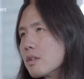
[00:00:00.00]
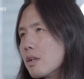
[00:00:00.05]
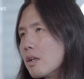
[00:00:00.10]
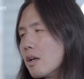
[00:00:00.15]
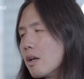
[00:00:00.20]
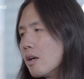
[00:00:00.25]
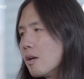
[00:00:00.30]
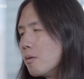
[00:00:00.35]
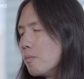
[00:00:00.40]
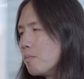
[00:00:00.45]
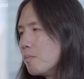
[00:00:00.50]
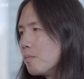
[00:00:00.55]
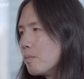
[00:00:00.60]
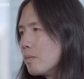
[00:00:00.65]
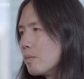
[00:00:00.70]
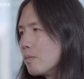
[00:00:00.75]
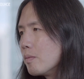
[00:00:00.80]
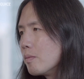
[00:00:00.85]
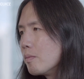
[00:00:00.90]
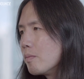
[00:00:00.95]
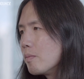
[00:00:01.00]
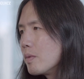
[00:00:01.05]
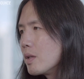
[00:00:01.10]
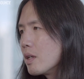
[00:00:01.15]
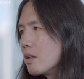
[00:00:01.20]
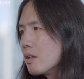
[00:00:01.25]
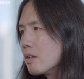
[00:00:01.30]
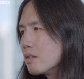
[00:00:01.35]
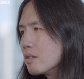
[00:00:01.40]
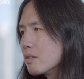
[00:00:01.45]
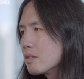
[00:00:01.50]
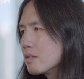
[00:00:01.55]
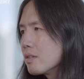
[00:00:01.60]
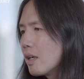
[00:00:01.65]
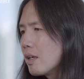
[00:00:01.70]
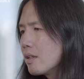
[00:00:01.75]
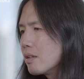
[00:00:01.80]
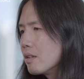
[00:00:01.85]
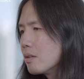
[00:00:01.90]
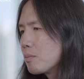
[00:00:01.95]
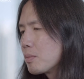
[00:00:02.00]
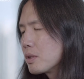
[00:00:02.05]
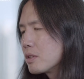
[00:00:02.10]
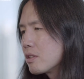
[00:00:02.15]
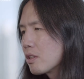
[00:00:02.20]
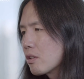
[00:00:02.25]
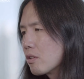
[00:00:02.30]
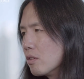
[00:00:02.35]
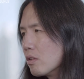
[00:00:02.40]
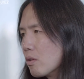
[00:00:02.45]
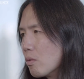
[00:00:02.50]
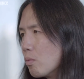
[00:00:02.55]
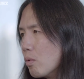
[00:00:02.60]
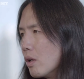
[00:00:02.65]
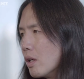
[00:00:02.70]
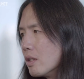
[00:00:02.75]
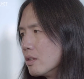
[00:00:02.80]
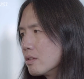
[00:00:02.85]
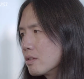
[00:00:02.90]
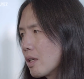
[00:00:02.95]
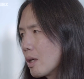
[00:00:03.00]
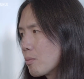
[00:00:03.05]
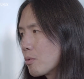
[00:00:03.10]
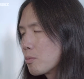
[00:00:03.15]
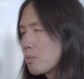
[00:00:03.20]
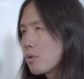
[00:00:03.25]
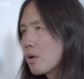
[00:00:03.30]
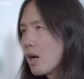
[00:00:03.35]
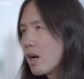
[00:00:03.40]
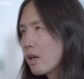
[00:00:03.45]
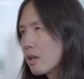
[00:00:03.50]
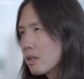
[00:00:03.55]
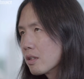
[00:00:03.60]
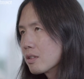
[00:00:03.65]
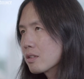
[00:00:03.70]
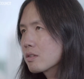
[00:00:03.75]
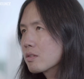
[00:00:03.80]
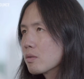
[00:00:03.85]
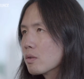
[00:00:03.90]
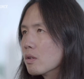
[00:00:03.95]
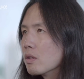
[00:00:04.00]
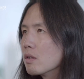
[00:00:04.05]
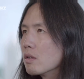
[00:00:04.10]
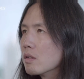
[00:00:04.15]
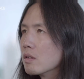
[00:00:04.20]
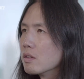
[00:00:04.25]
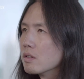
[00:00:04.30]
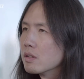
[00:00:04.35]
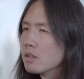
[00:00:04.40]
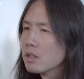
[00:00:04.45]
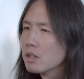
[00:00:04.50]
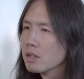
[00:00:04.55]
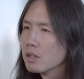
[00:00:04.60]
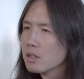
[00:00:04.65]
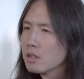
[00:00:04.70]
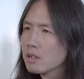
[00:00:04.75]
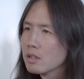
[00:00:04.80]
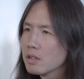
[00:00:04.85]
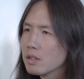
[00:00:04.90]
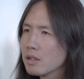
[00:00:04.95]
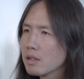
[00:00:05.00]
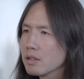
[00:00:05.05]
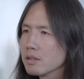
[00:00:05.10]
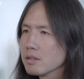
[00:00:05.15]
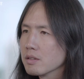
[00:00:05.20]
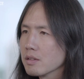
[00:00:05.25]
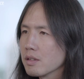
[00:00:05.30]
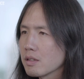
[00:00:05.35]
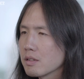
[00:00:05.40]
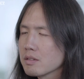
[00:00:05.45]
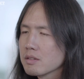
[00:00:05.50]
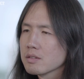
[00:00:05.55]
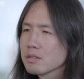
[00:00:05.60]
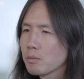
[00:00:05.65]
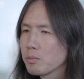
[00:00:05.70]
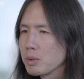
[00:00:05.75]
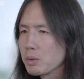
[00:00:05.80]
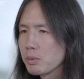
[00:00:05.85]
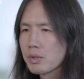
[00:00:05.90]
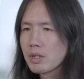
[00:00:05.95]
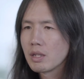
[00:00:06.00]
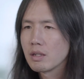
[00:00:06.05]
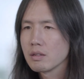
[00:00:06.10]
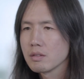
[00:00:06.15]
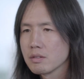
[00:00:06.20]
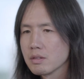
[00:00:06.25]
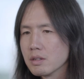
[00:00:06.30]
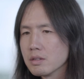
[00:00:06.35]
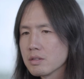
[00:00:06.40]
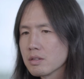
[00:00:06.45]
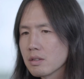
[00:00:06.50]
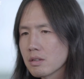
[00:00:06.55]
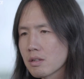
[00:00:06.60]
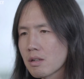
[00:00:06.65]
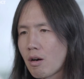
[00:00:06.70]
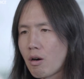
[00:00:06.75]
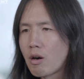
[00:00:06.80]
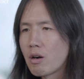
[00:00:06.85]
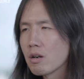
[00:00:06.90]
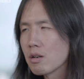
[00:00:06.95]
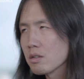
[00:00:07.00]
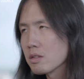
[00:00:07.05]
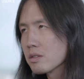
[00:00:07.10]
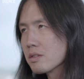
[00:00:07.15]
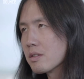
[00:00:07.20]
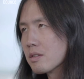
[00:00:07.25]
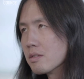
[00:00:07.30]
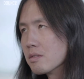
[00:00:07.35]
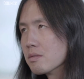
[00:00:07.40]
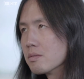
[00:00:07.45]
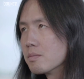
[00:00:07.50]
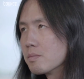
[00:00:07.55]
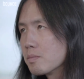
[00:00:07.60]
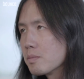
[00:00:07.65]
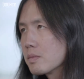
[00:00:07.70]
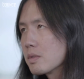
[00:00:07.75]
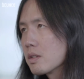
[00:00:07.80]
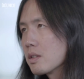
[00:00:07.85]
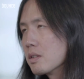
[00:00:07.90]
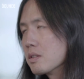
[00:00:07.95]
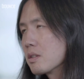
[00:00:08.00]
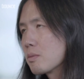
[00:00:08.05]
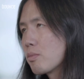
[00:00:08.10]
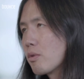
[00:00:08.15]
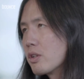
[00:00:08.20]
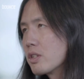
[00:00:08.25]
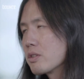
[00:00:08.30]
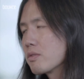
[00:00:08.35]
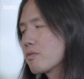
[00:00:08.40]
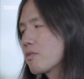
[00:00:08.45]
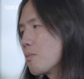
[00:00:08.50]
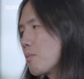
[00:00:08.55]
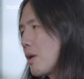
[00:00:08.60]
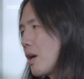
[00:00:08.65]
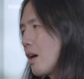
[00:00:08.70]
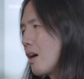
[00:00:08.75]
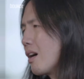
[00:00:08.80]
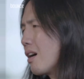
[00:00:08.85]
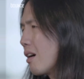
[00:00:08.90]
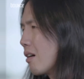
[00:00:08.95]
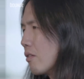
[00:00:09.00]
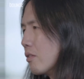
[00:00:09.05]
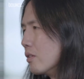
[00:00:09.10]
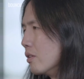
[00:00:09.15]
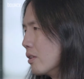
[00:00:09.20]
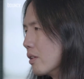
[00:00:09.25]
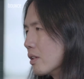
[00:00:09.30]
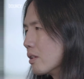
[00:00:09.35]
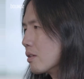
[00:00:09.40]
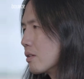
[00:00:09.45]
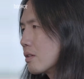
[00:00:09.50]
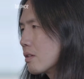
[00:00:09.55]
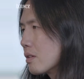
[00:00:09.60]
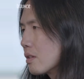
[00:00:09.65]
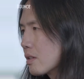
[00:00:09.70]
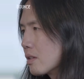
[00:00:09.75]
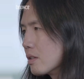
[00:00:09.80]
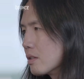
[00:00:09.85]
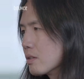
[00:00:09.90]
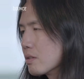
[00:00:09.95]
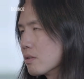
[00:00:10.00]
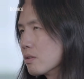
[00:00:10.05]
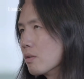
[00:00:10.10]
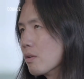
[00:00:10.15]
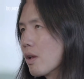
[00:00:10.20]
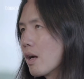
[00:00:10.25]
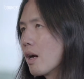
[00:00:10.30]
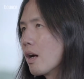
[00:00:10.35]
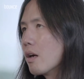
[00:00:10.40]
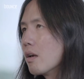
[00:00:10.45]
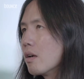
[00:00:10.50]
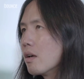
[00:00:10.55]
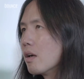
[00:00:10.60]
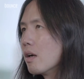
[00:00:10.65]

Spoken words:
And it's not a particular one type of product or like some people get into cars and the inspiration from that. I don't really do that.